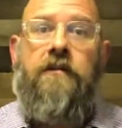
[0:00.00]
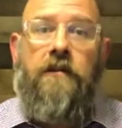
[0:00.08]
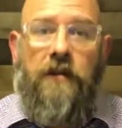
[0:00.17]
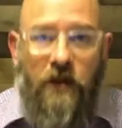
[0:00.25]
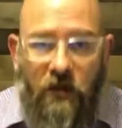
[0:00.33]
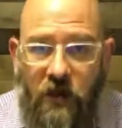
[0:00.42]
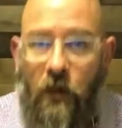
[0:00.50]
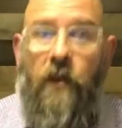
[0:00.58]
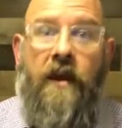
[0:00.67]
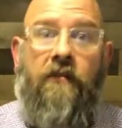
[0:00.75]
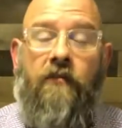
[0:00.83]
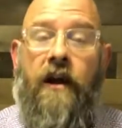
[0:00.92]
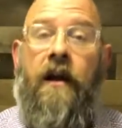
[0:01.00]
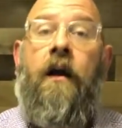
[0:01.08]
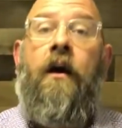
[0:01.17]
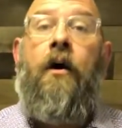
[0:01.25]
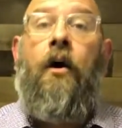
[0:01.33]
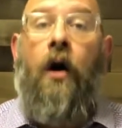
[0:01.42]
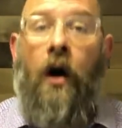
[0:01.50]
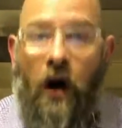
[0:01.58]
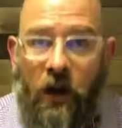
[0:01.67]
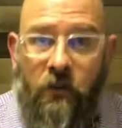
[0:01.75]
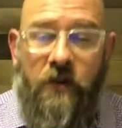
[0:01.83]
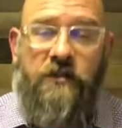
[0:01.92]
Literally, we have read
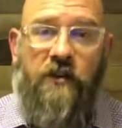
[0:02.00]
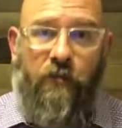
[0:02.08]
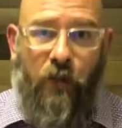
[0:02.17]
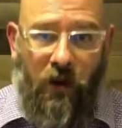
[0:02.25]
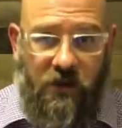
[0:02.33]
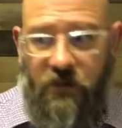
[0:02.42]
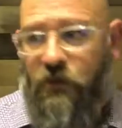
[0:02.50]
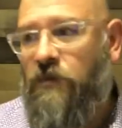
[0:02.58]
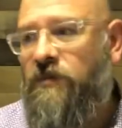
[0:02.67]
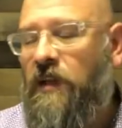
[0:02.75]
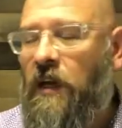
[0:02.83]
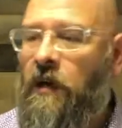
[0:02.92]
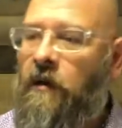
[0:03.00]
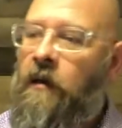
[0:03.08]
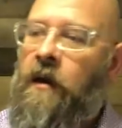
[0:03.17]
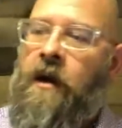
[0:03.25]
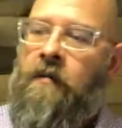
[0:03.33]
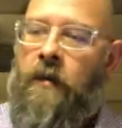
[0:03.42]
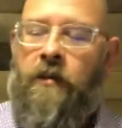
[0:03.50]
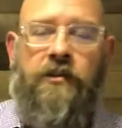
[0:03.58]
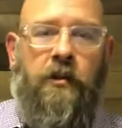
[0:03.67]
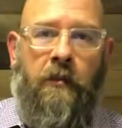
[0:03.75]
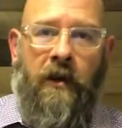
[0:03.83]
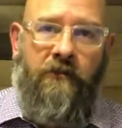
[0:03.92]
hundreds of books. If you've seen maybe
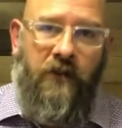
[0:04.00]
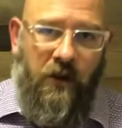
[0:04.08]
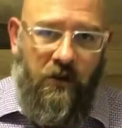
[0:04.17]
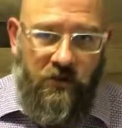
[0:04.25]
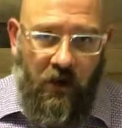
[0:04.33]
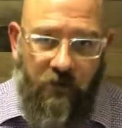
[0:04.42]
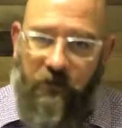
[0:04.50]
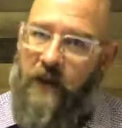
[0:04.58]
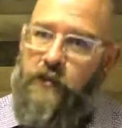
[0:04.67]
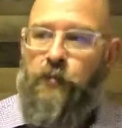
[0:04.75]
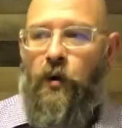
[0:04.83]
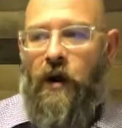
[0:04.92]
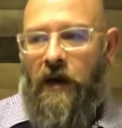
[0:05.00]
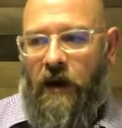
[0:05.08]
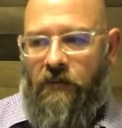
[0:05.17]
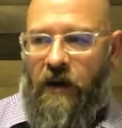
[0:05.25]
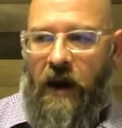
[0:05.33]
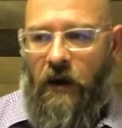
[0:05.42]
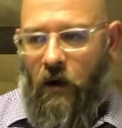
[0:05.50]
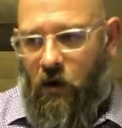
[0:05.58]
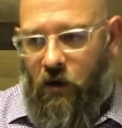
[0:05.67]
some of my videos on Facebook, and I've got